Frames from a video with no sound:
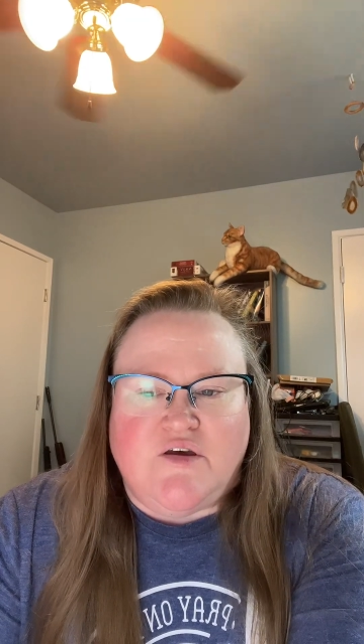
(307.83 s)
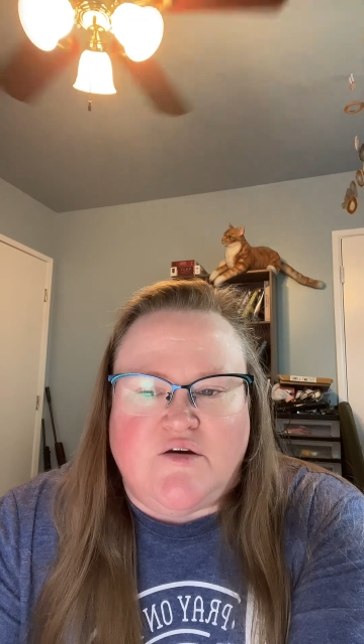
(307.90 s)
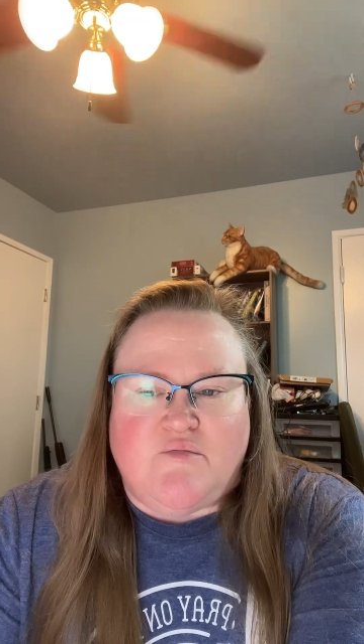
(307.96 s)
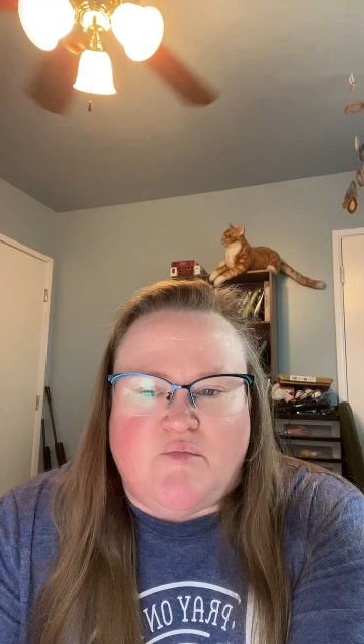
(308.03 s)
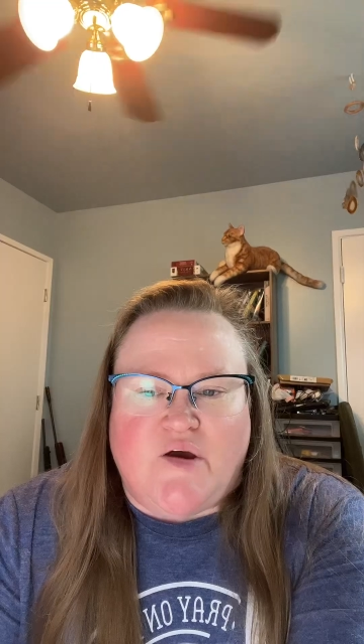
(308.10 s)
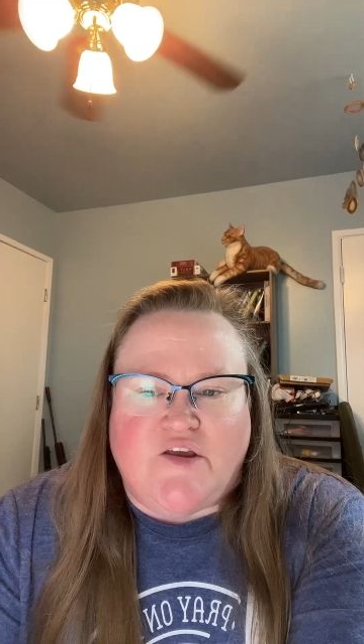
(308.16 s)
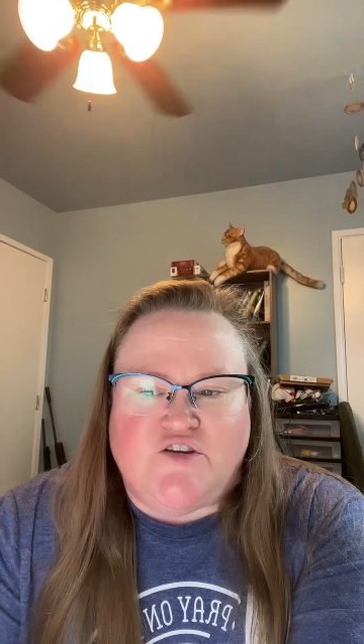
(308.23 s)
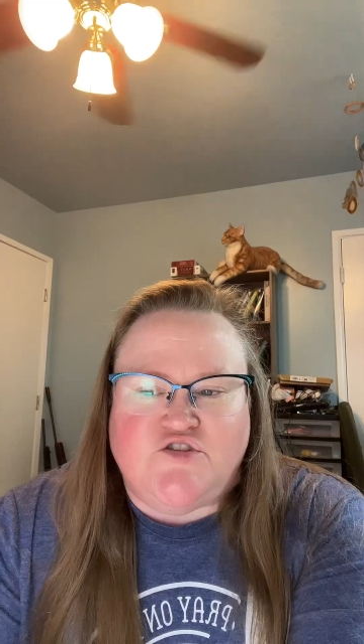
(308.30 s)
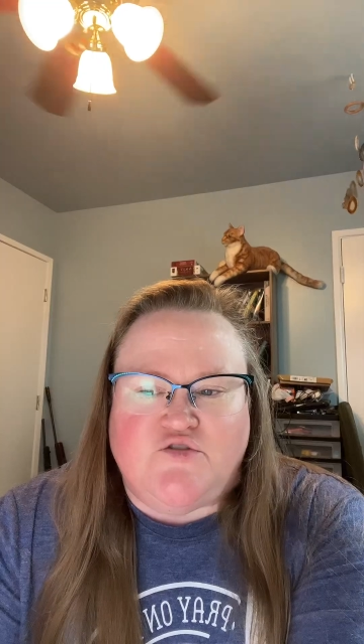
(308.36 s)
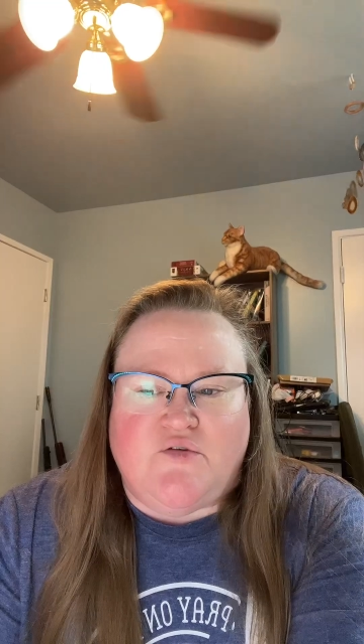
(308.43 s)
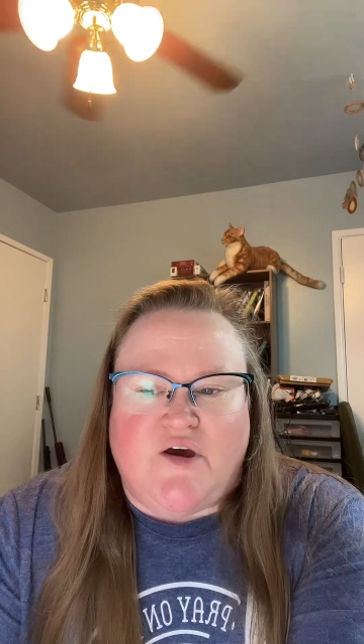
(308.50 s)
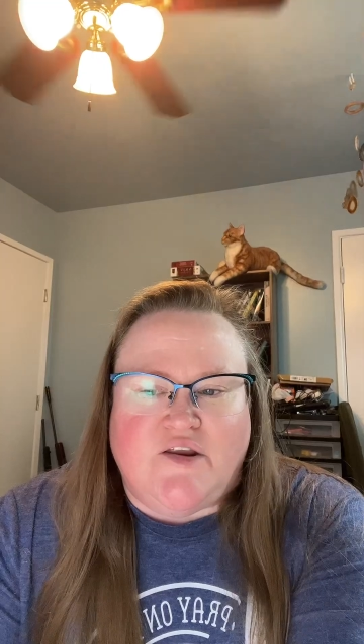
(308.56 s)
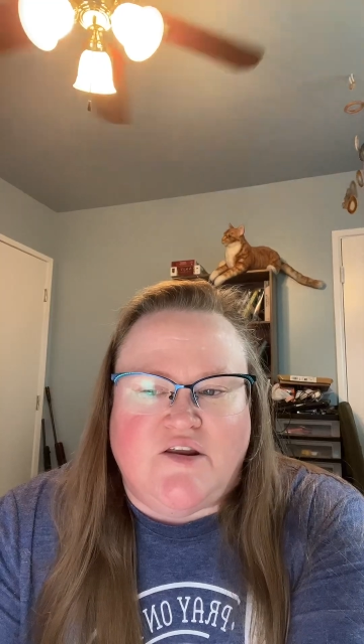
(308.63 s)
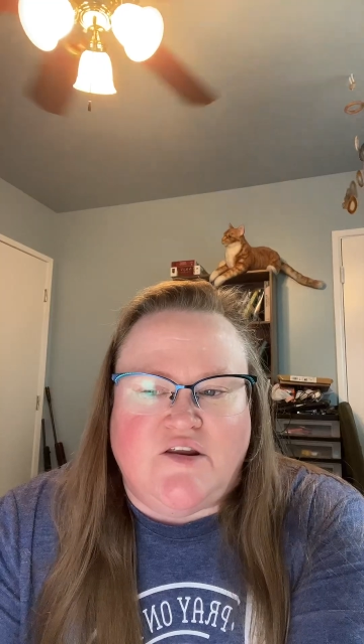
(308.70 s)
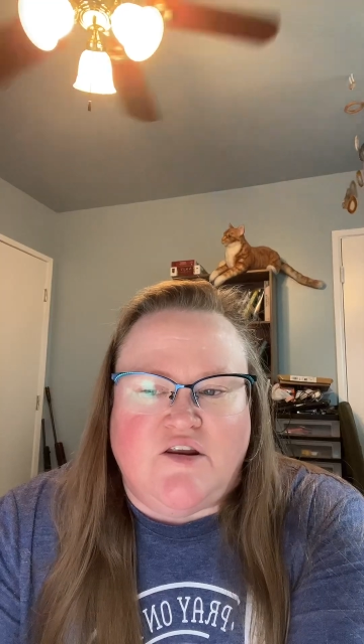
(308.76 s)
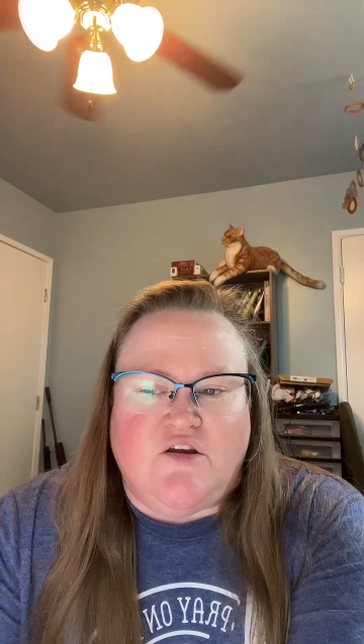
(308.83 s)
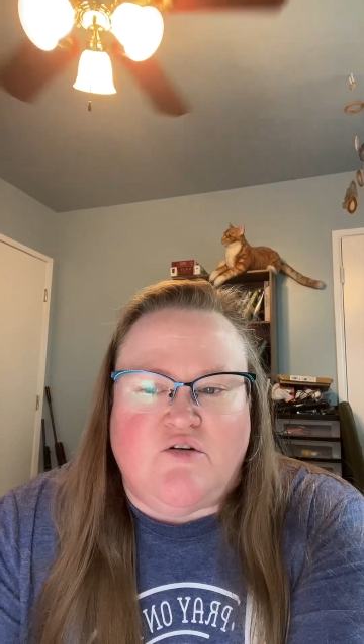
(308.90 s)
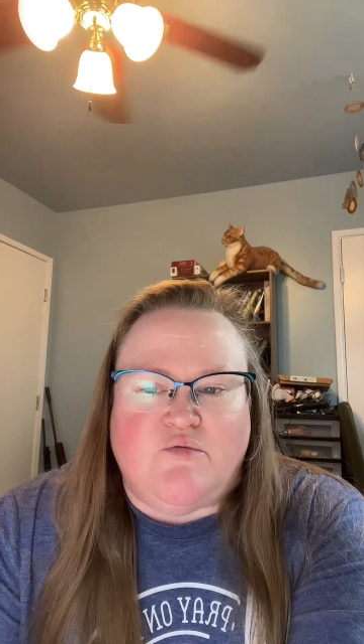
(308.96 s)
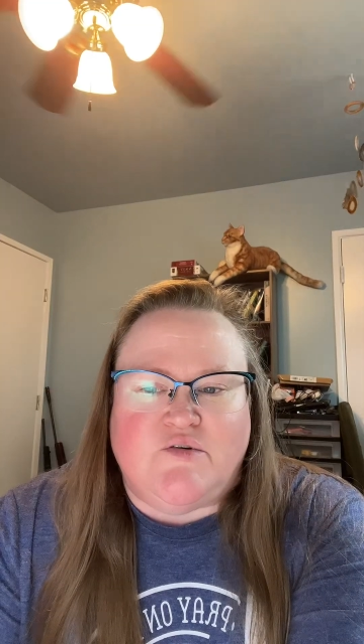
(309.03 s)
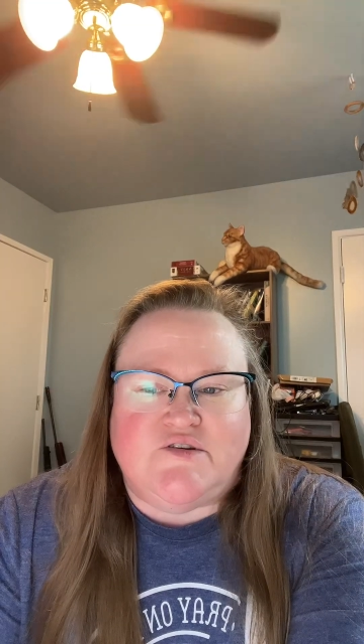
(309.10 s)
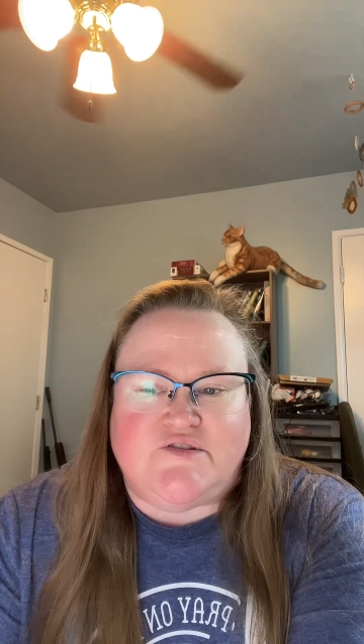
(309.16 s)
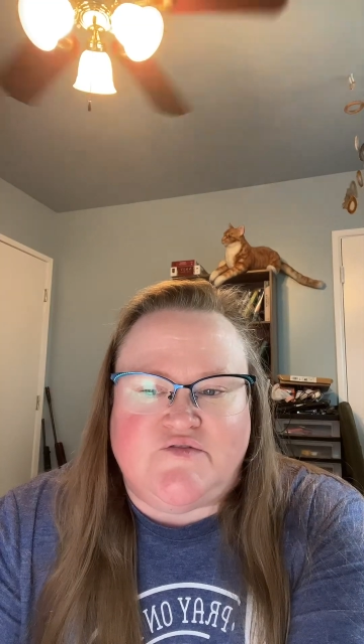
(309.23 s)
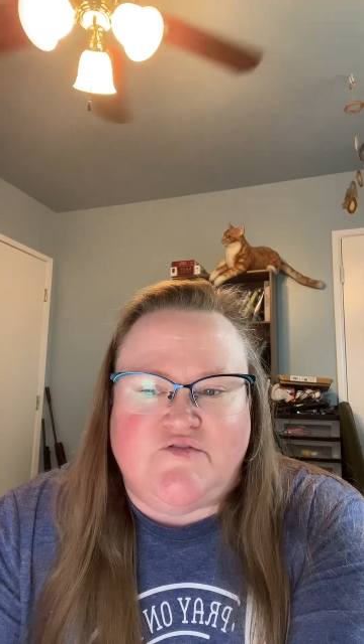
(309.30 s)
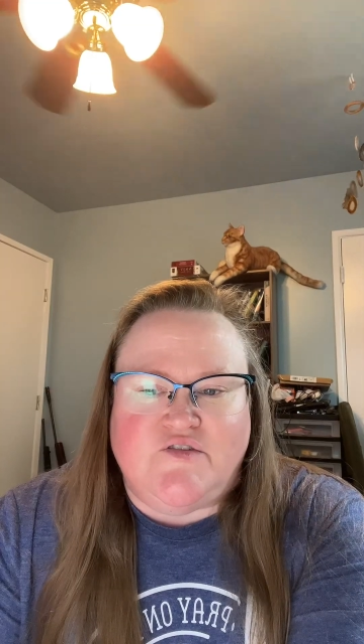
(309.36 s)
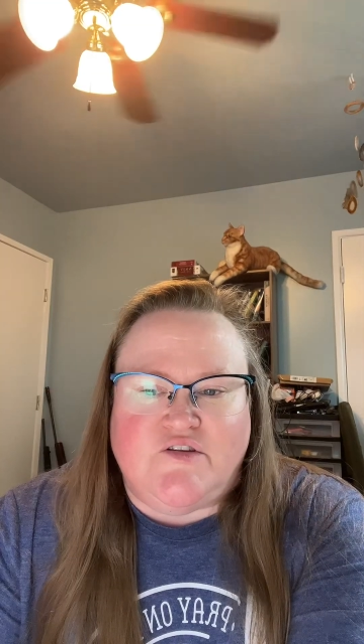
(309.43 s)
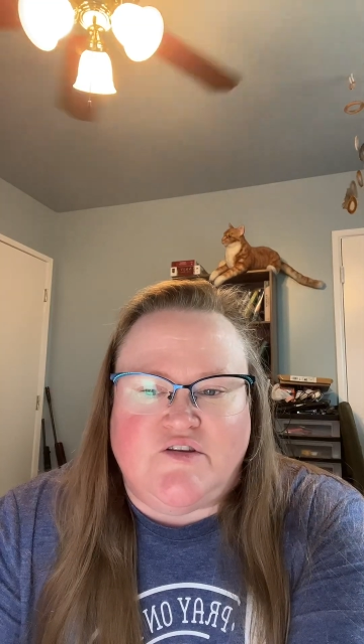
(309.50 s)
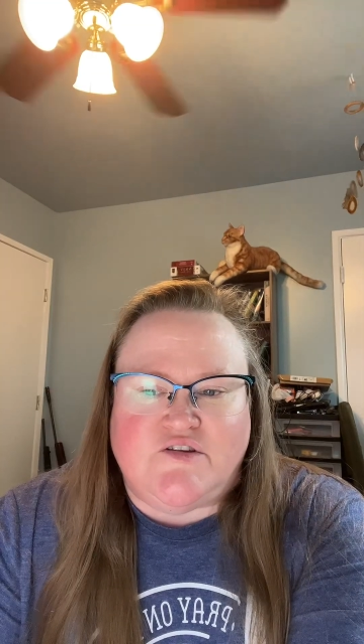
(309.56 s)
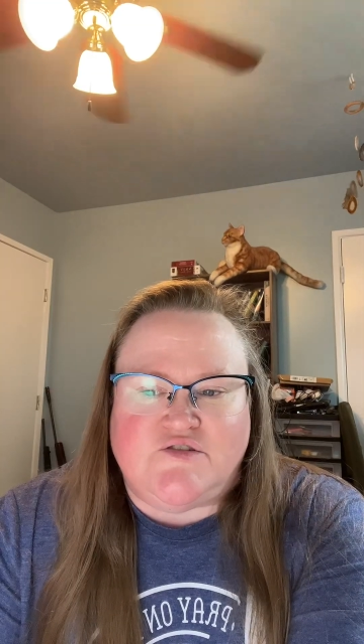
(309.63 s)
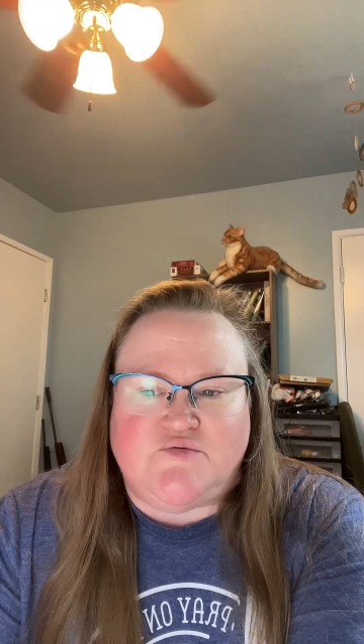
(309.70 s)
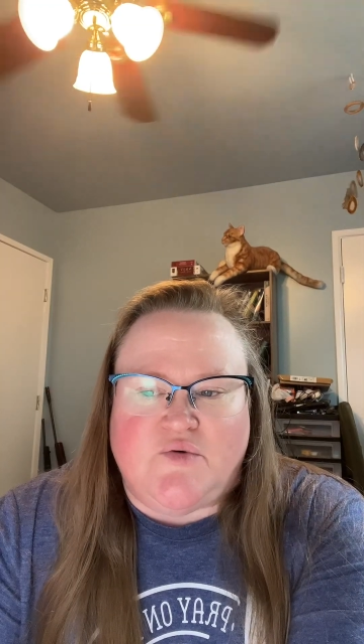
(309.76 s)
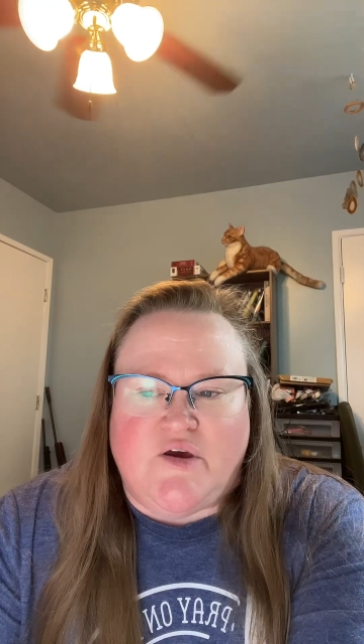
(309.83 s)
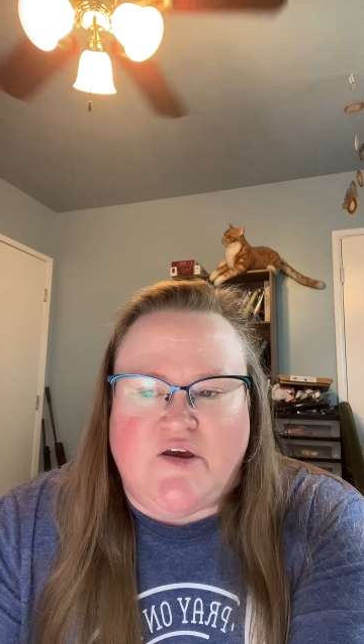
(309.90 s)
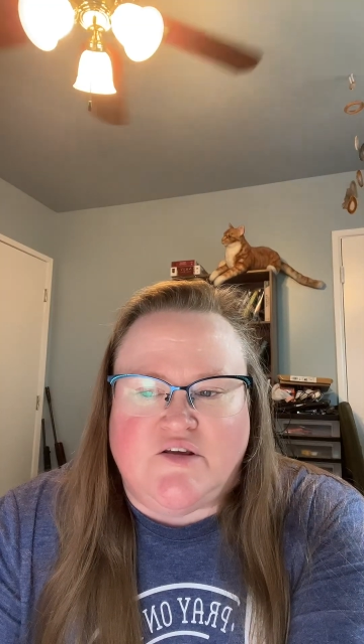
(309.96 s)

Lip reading: Mind you, I didn't always feel this way.